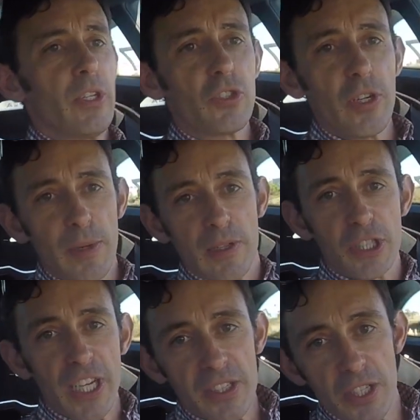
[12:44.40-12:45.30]
trouble the
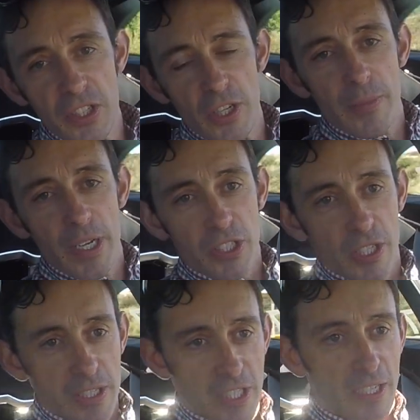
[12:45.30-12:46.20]
chassis too much, so
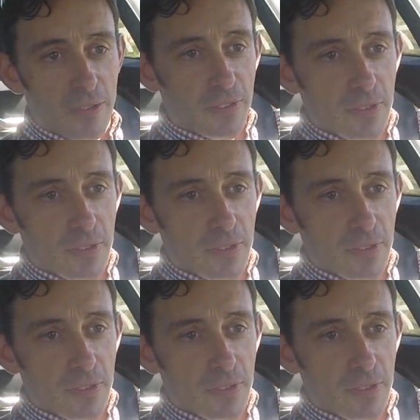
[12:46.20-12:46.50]
it's kind of,